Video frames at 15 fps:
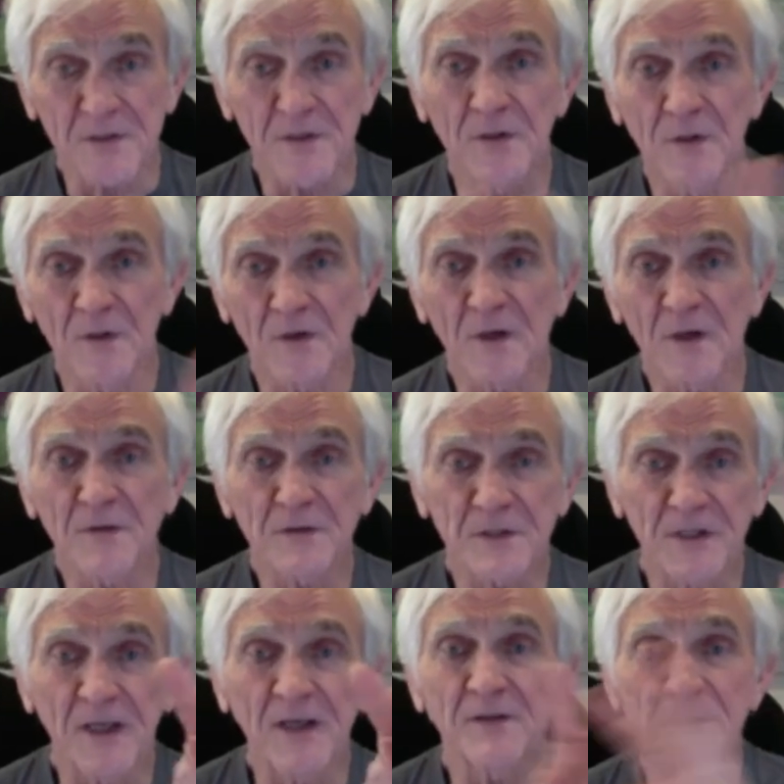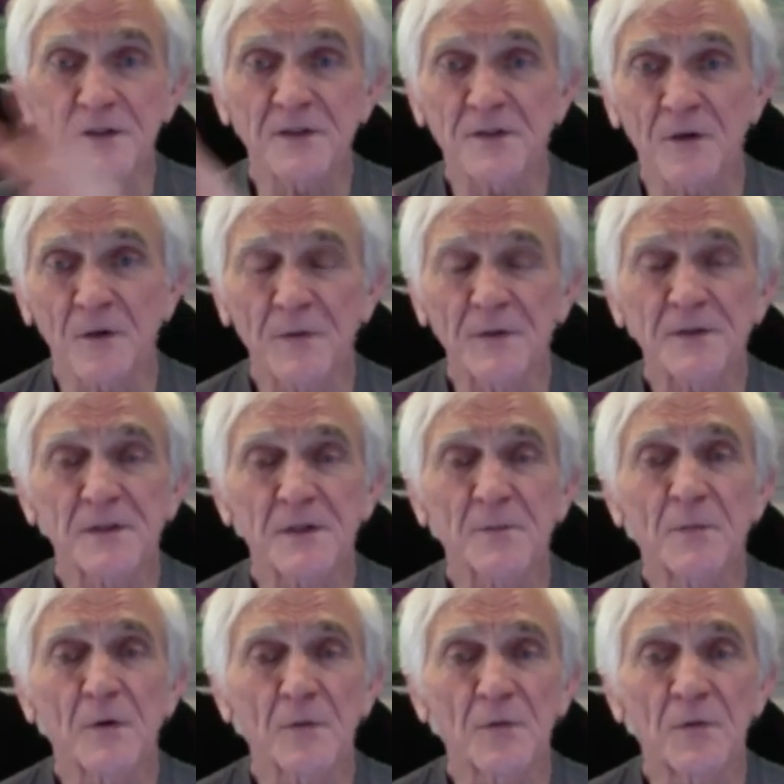you know, of snakes and serpents in
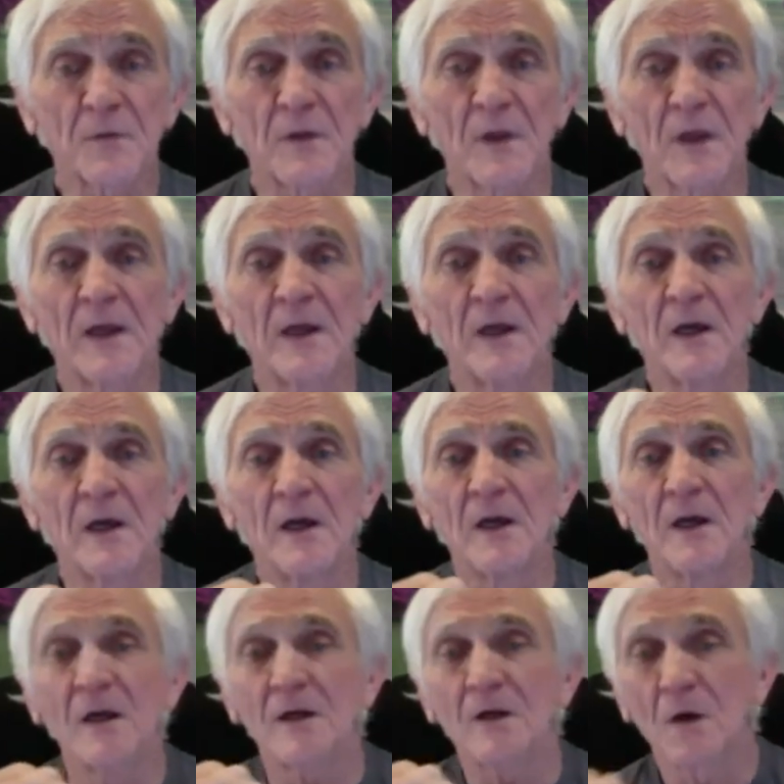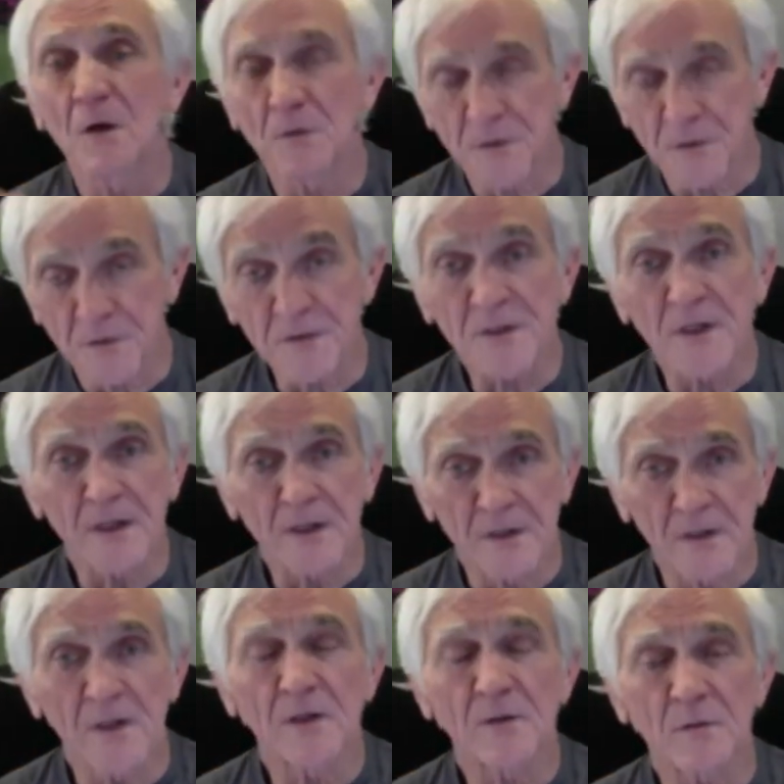both cultures, like
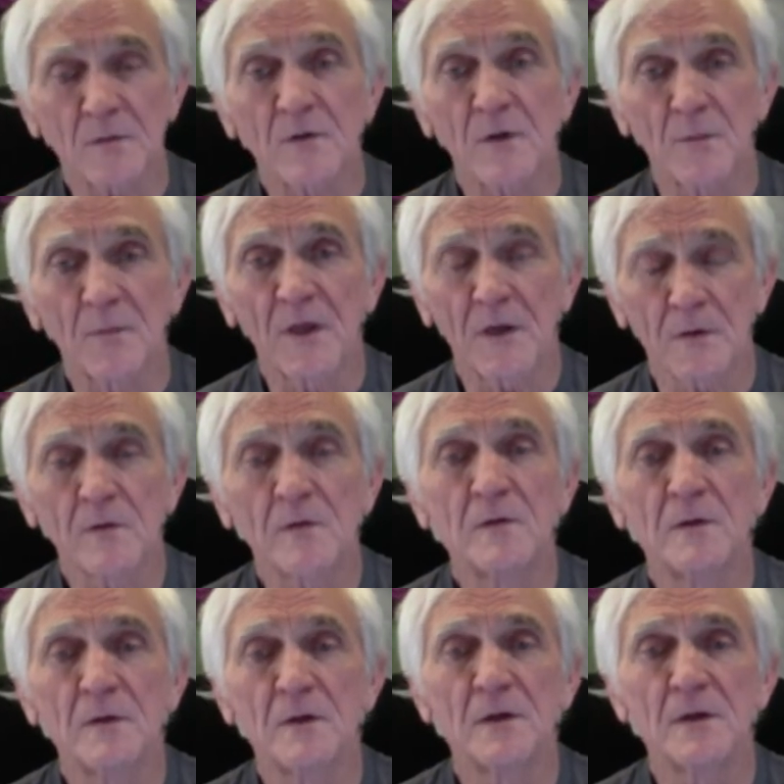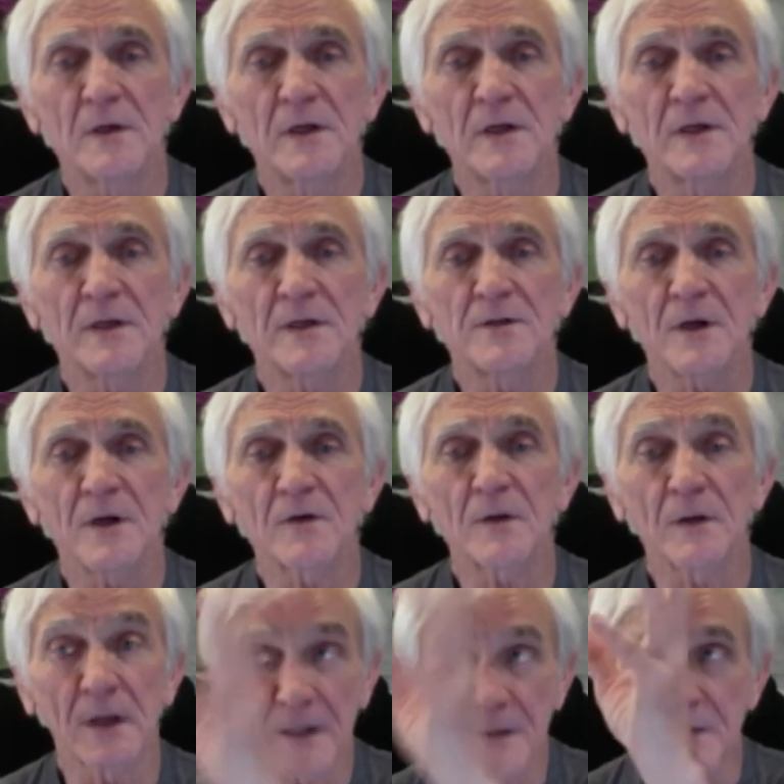in Peru, in the
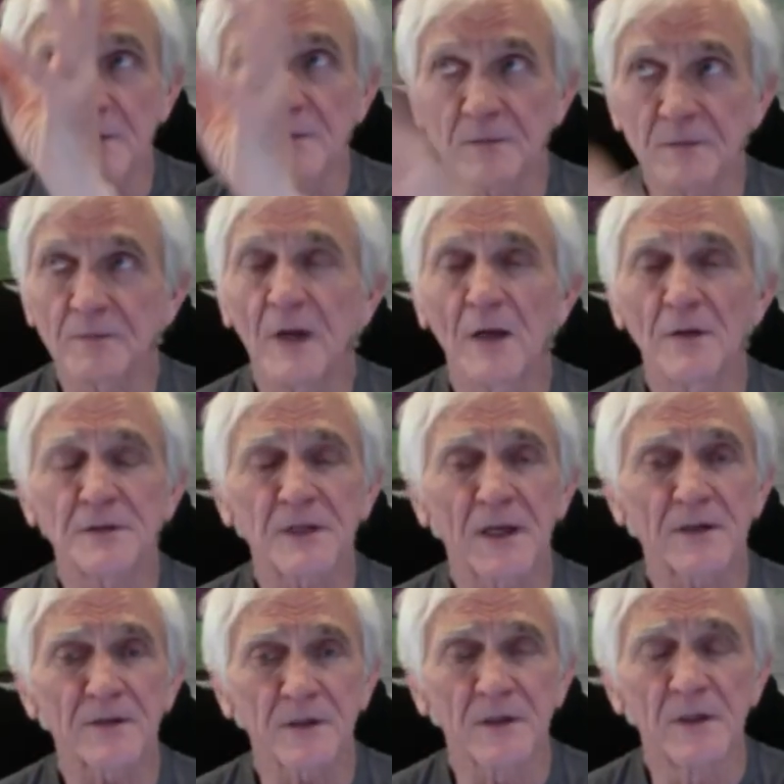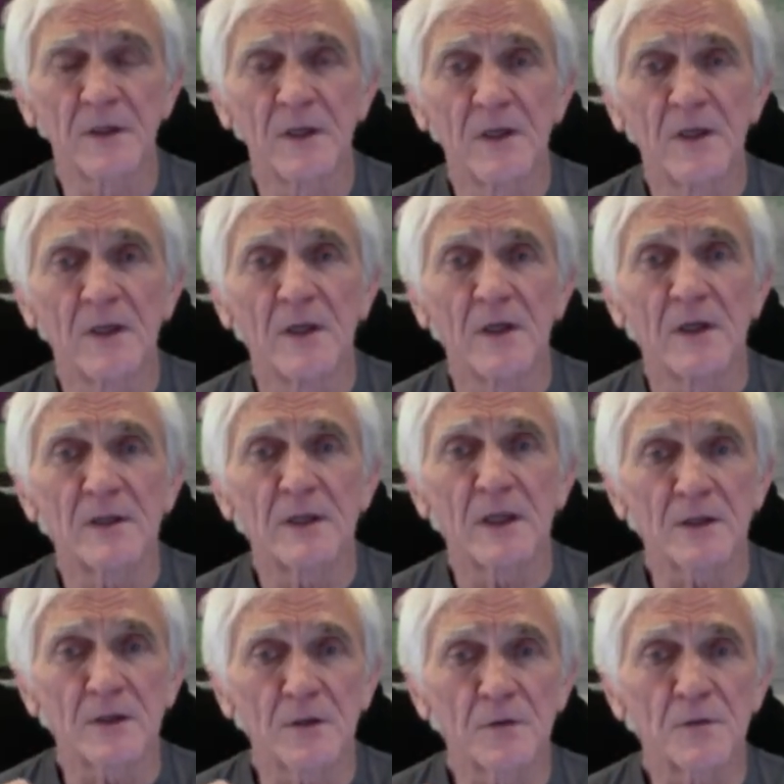jungle and the mountains actually
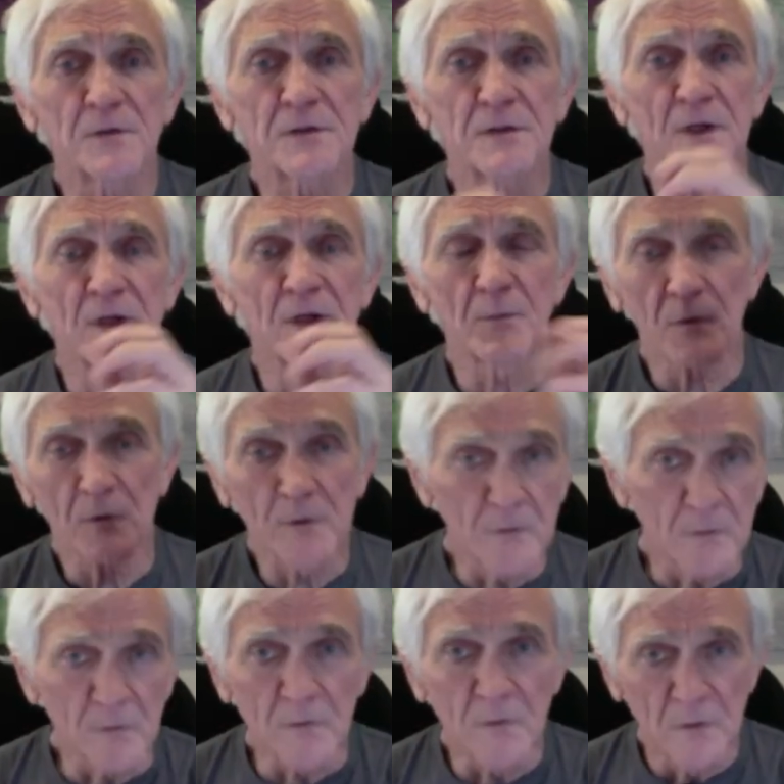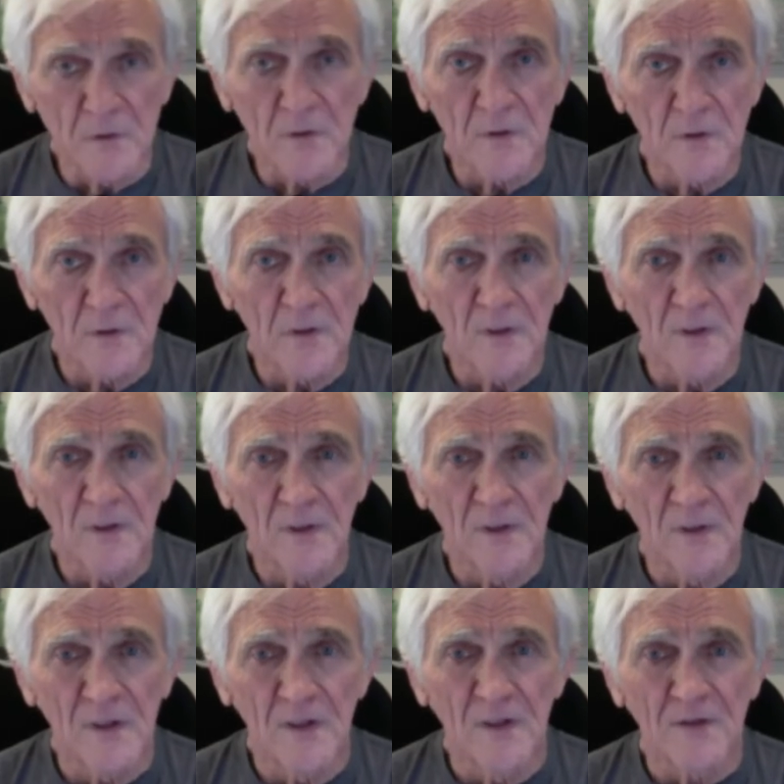that use a brew
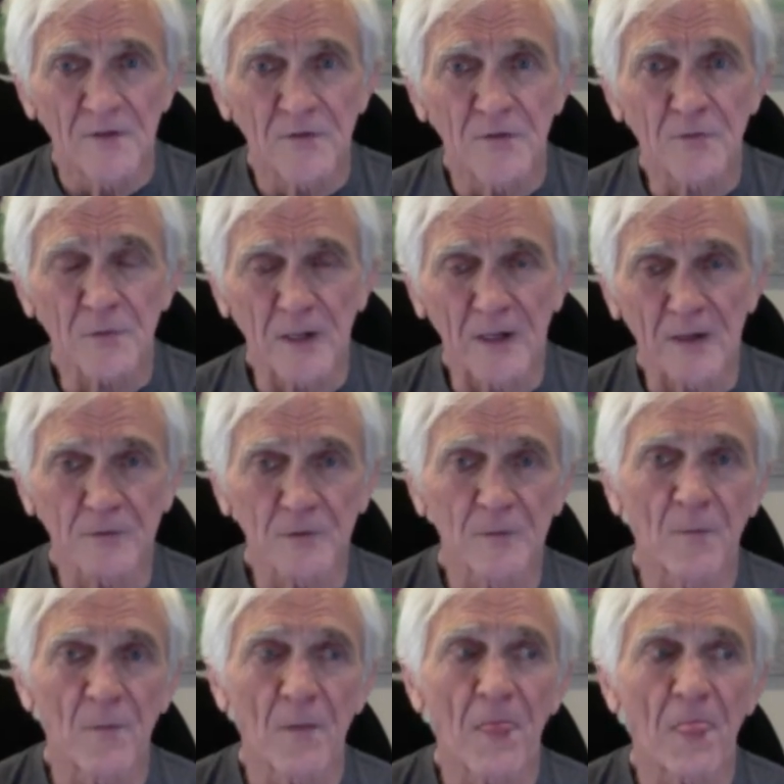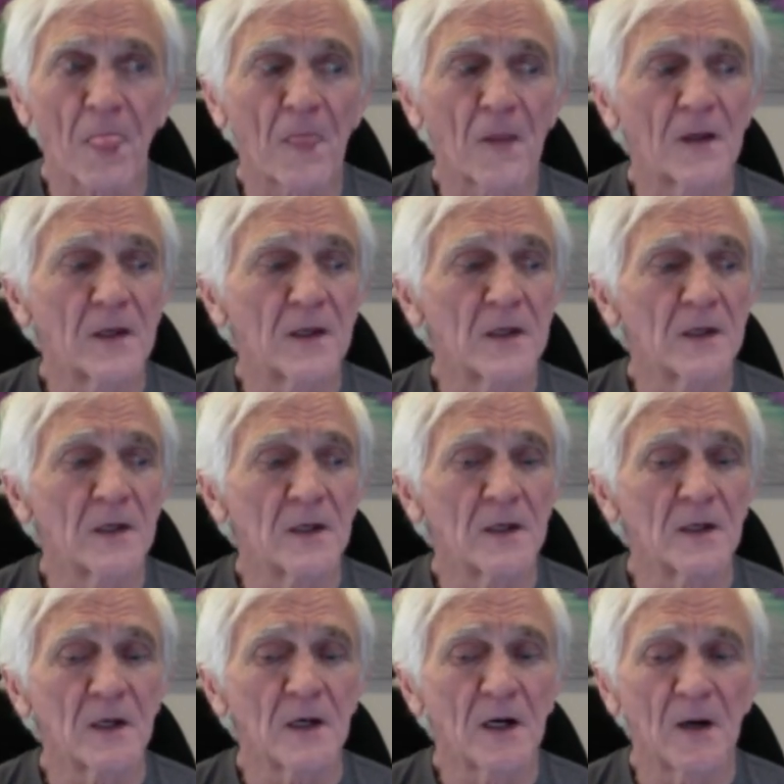to travel
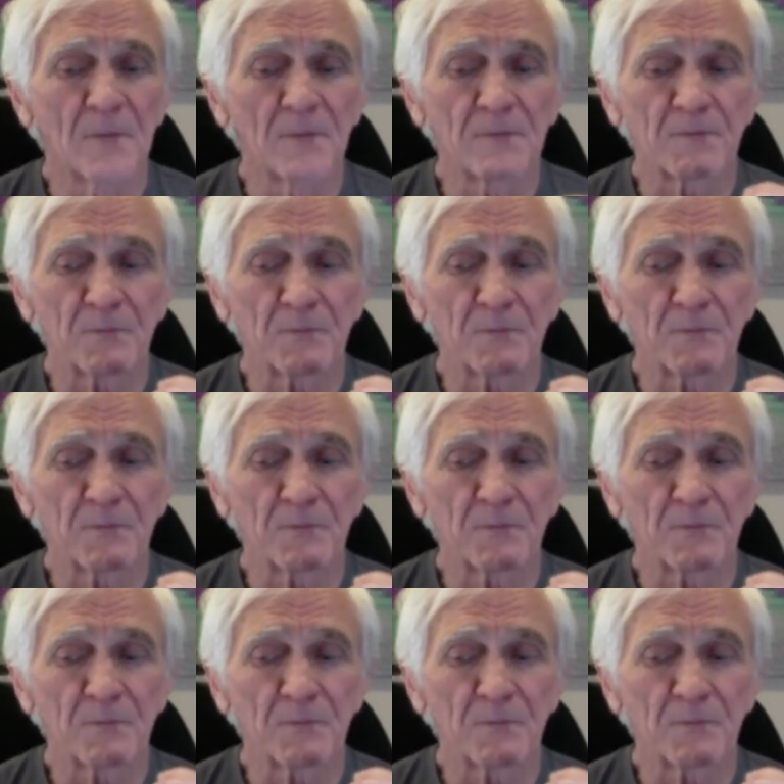um,